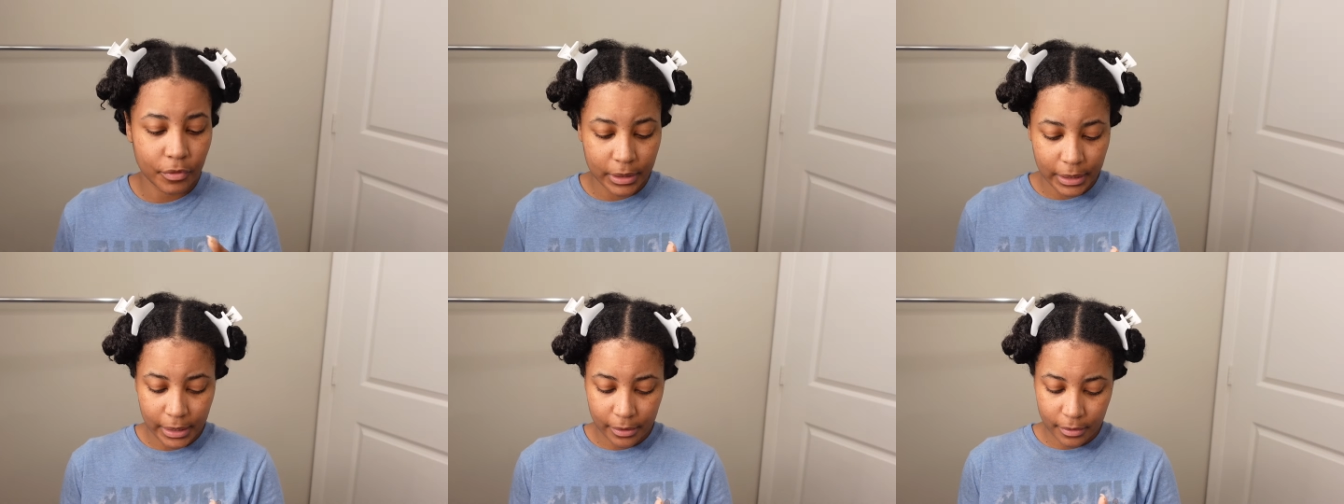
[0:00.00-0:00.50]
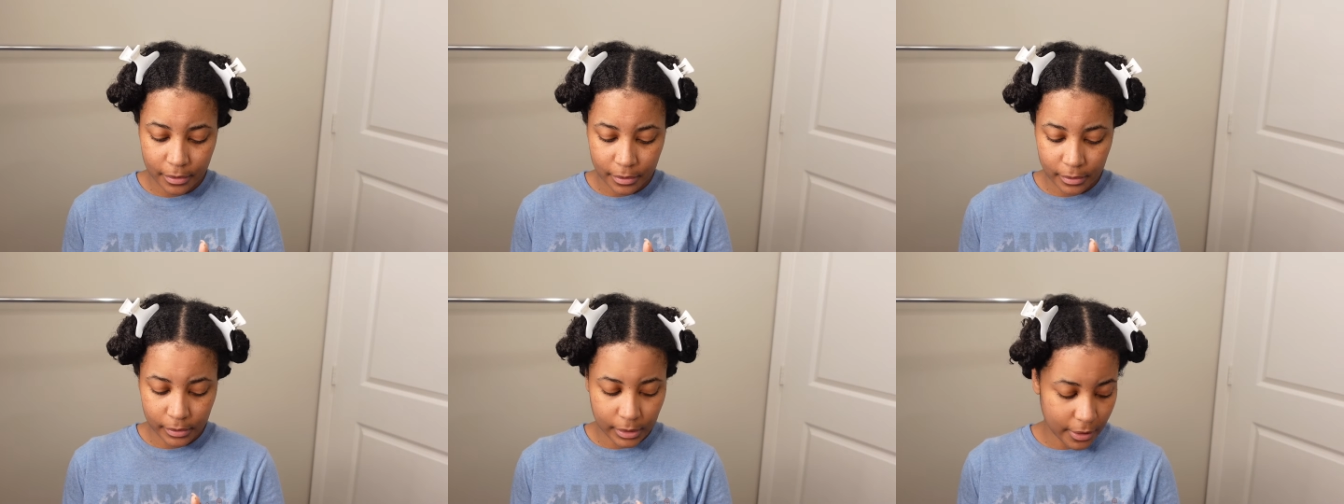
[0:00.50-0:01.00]
really
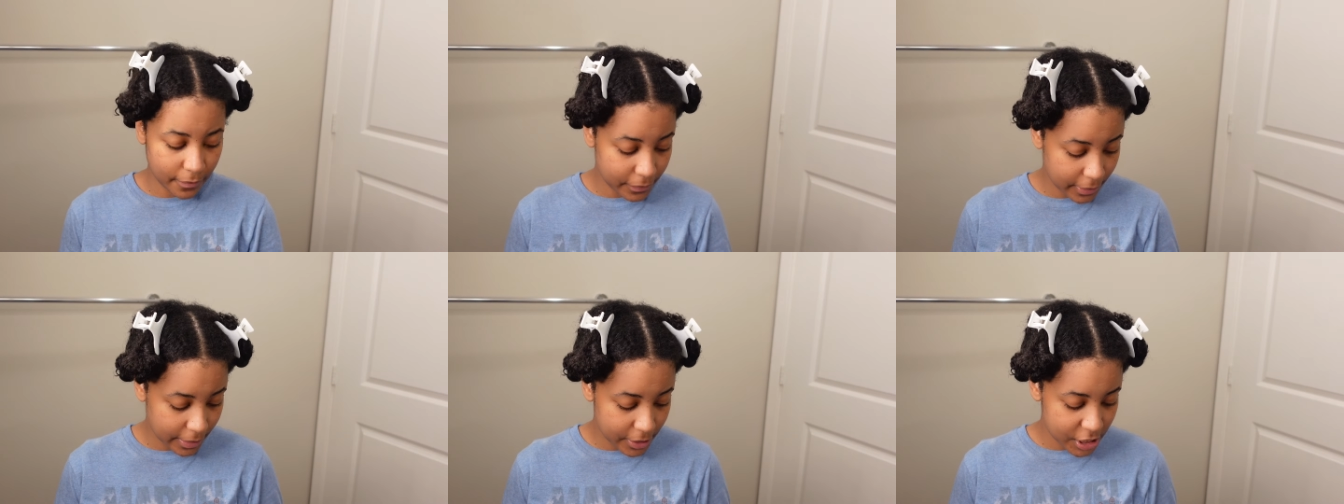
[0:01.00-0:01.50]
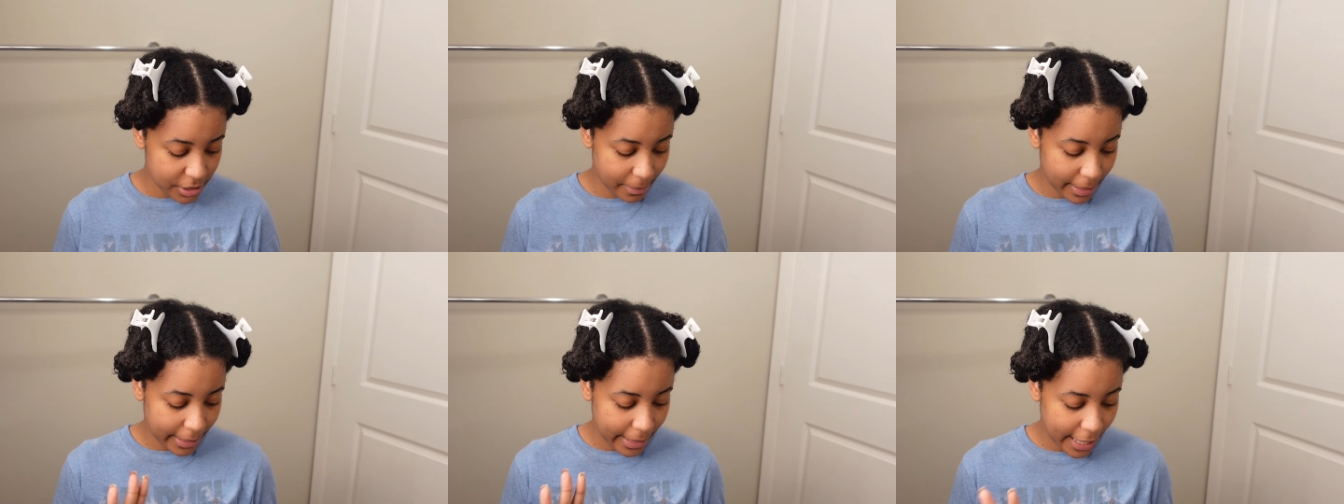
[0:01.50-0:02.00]
love this. My